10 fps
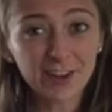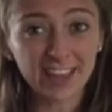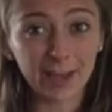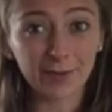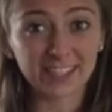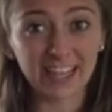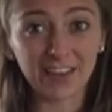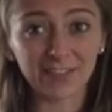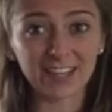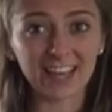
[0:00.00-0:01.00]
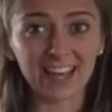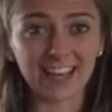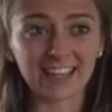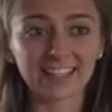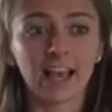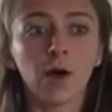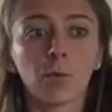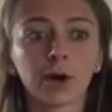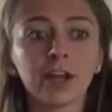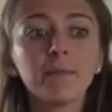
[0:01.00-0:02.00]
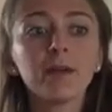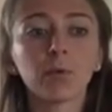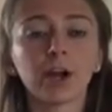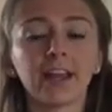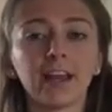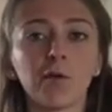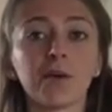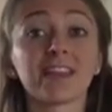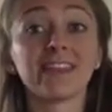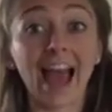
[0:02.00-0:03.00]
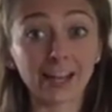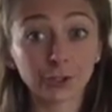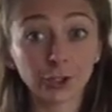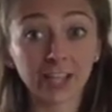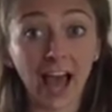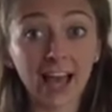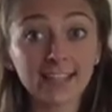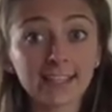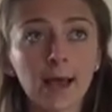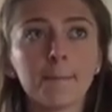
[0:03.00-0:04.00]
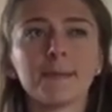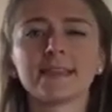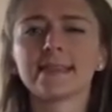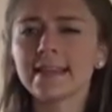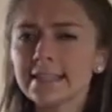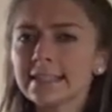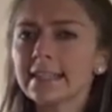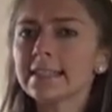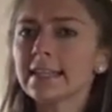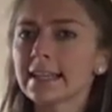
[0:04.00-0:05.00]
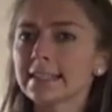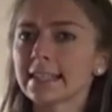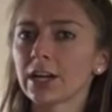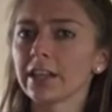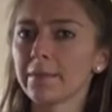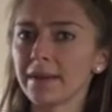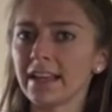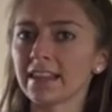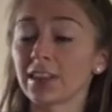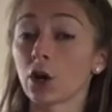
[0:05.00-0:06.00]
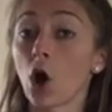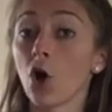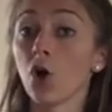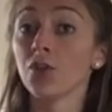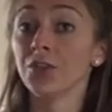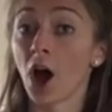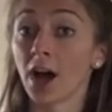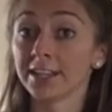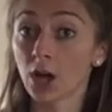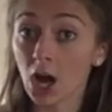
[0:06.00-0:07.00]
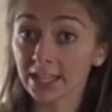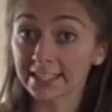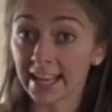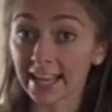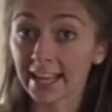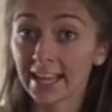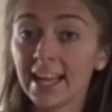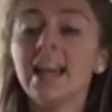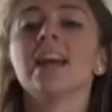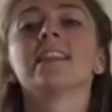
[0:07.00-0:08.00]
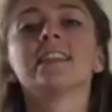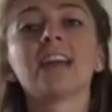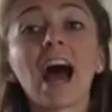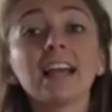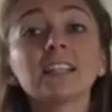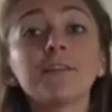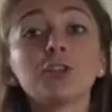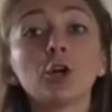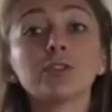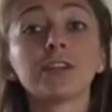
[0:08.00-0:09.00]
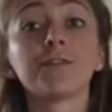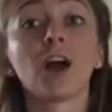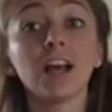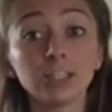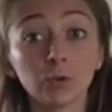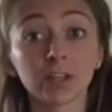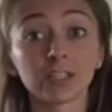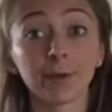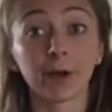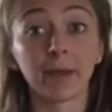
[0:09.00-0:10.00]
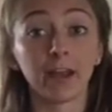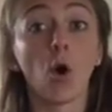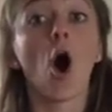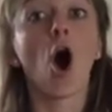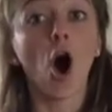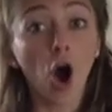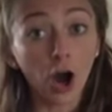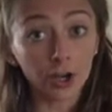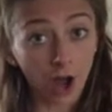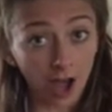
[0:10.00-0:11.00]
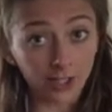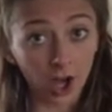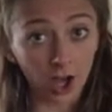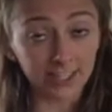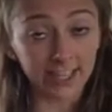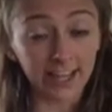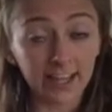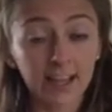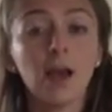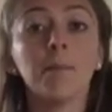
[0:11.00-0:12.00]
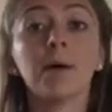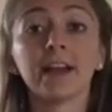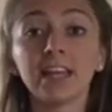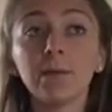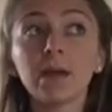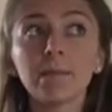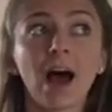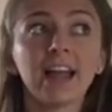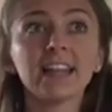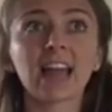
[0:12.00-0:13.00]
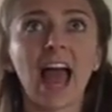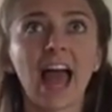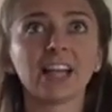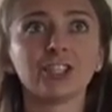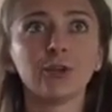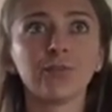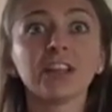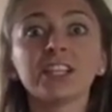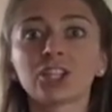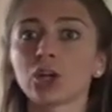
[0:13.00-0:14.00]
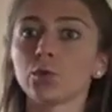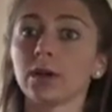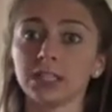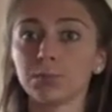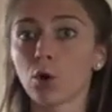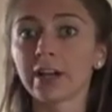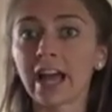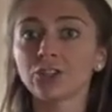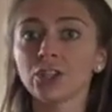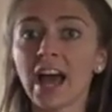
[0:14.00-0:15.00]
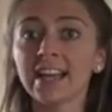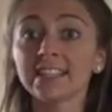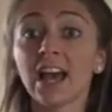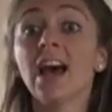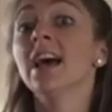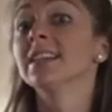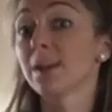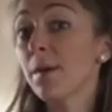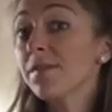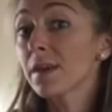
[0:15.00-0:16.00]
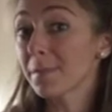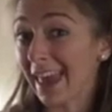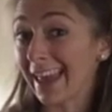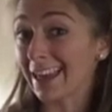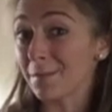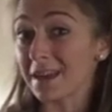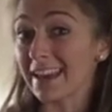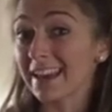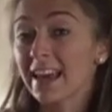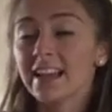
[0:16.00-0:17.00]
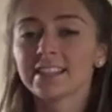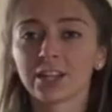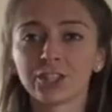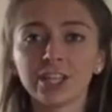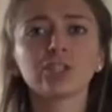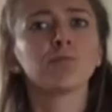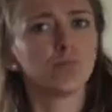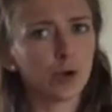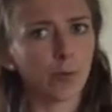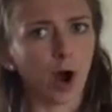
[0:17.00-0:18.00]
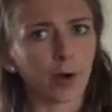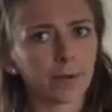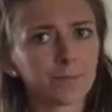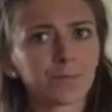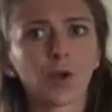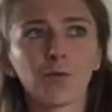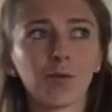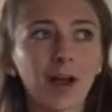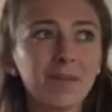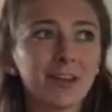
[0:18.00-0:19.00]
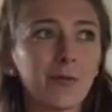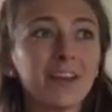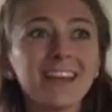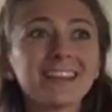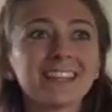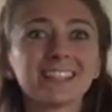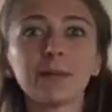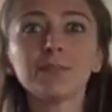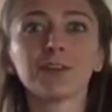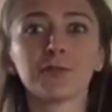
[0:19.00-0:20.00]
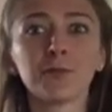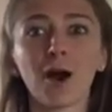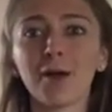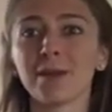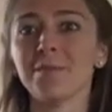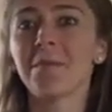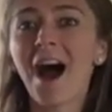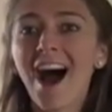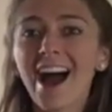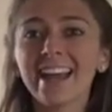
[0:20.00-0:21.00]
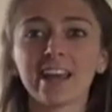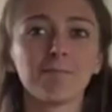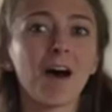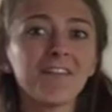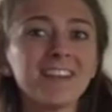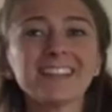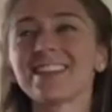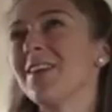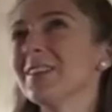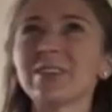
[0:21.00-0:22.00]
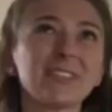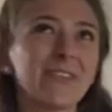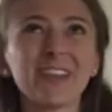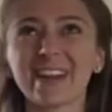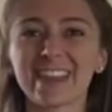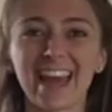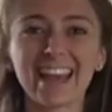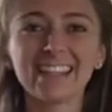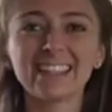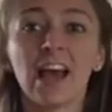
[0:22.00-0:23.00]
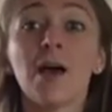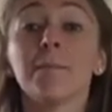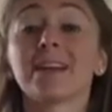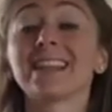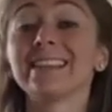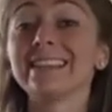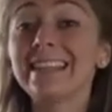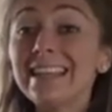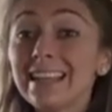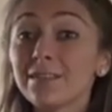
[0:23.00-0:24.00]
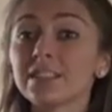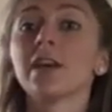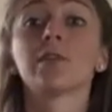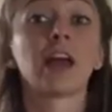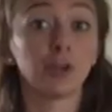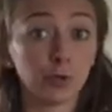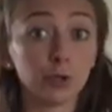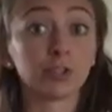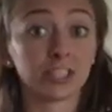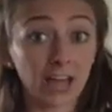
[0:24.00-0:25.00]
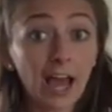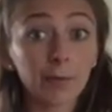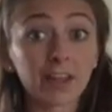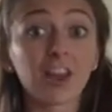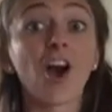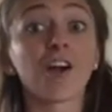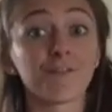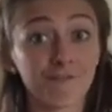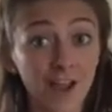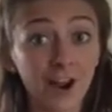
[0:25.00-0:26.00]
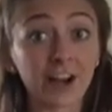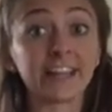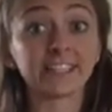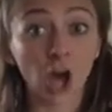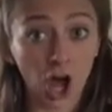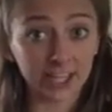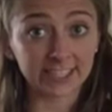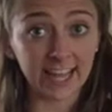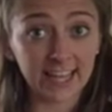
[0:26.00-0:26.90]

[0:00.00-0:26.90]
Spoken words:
thing with safety is we're going to be working with natural dyes, but this doesn't necessarily mean that they're all not toxic. The dyes I've chosen for us to experiment are not toxic, but keep in mind that as you really start to explore natural dyes, some of them can be, such as rhubarb. I mean, we eat the stems of rhubarb in pie and muffins and all sorts of other things, but the leaves that you use to dye with are very toxic.